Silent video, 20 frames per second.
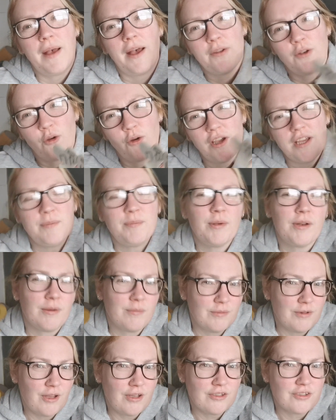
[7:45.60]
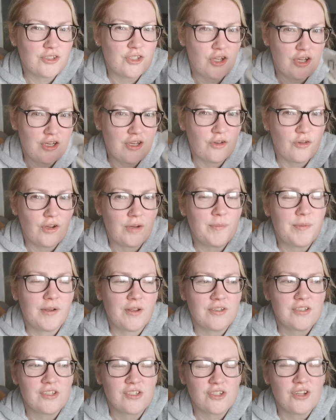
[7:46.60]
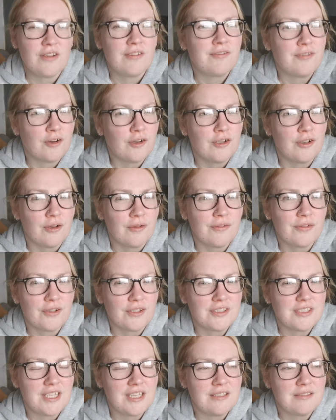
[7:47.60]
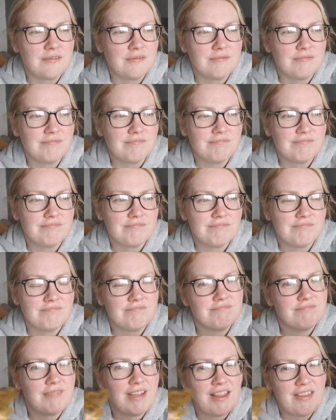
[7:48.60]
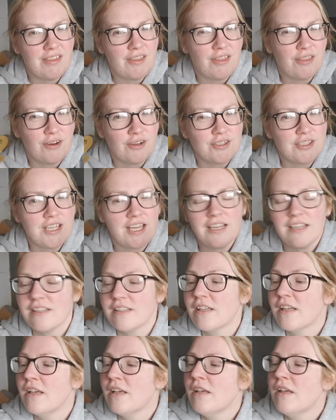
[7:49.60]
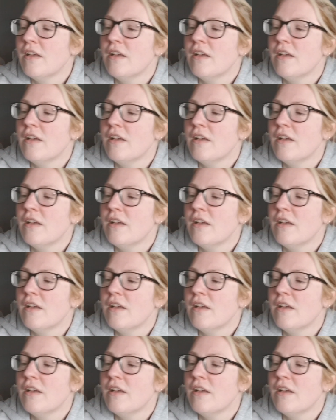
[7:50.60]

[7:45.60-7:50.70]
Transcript: annoyed, but I'm not too annoyed because it's not far off 13, in the 13s.